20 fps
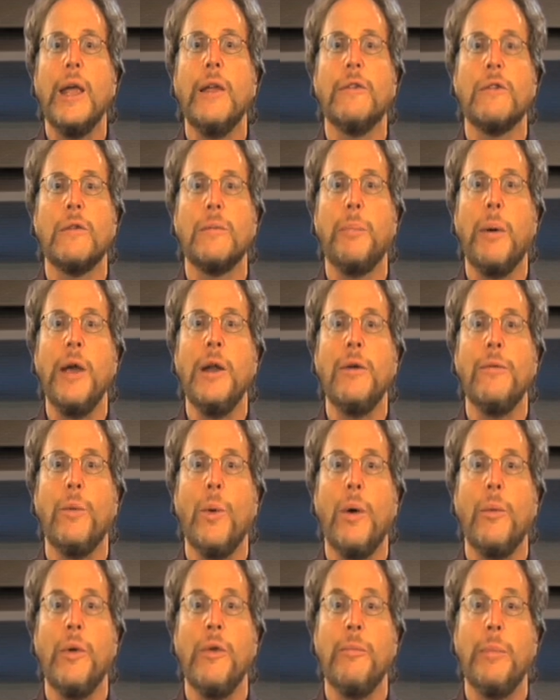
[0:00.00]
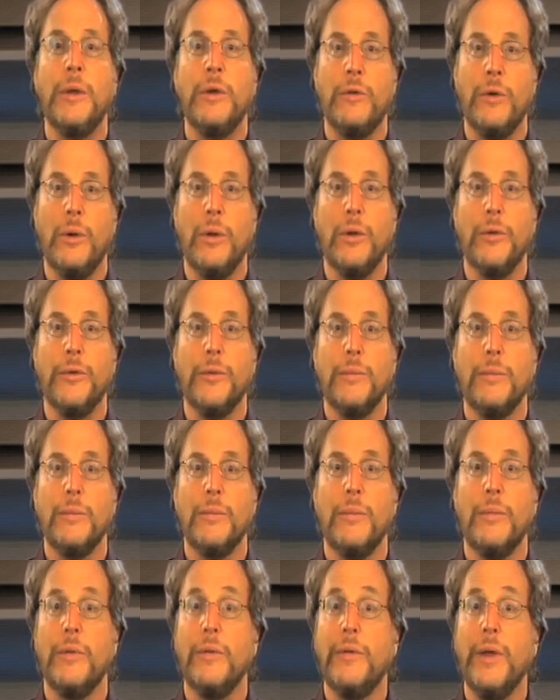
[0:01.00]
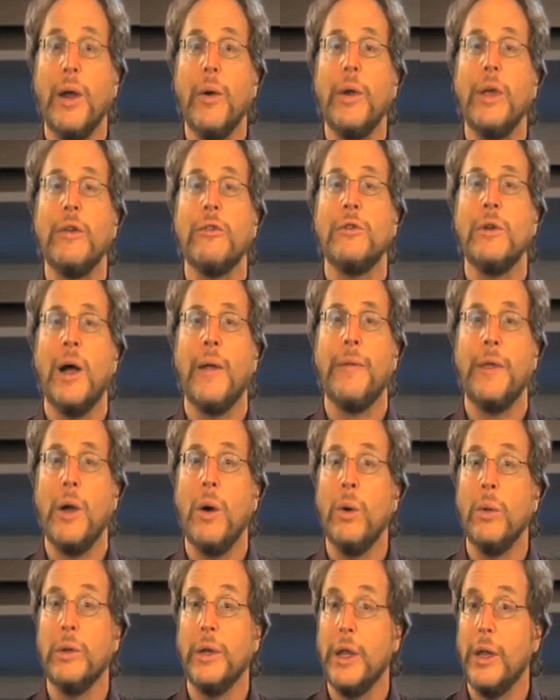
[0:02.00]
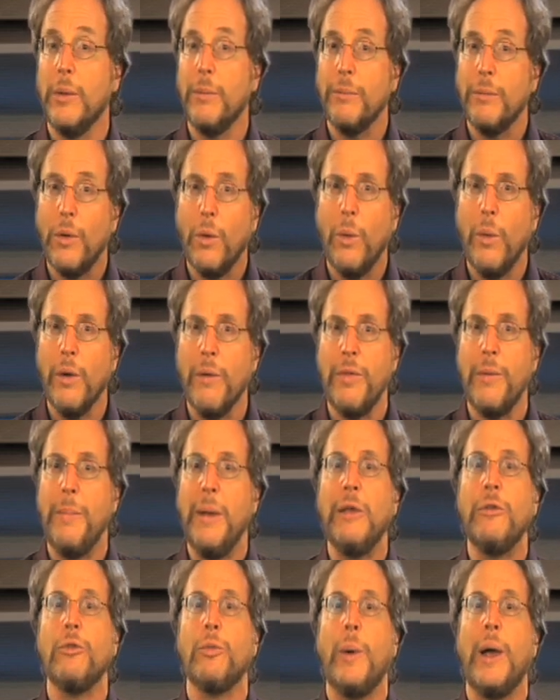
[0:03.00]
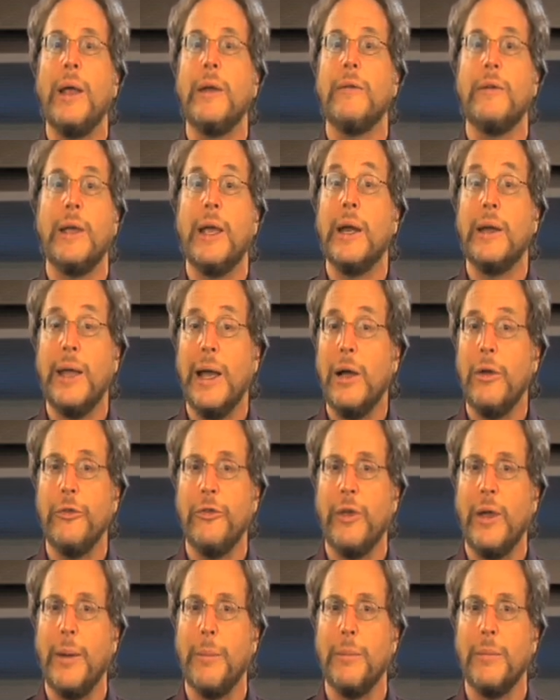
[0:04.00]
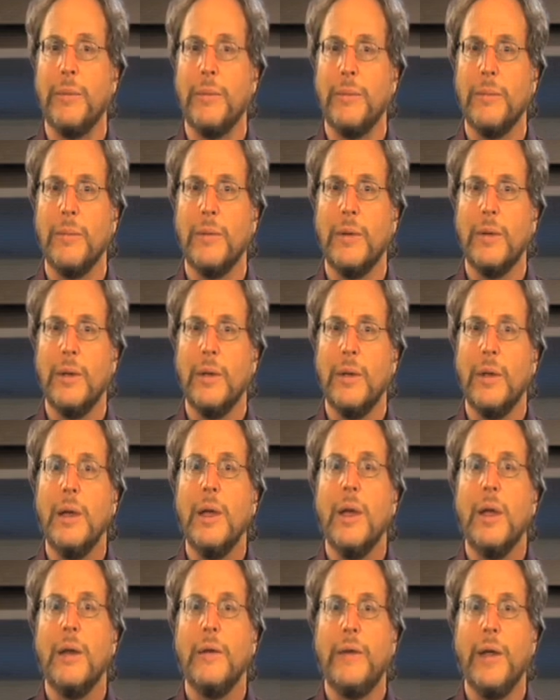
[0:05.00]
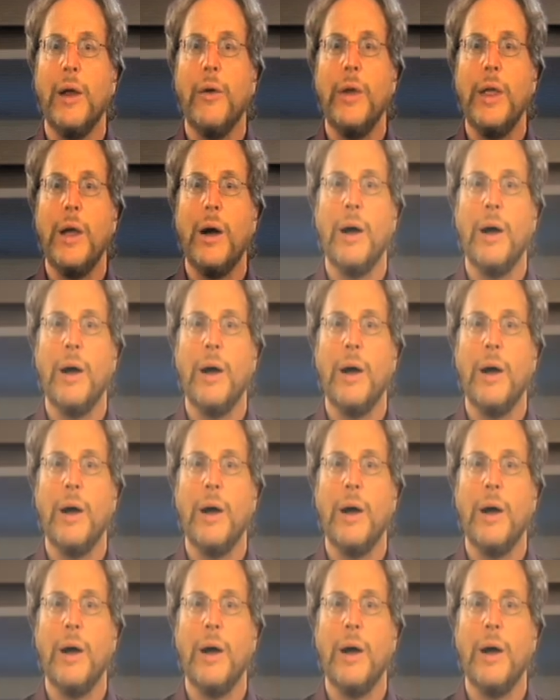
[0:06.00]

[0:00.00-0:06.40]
in spite of what we've been told, dairy is not the only or the best way to get calcium. Dairy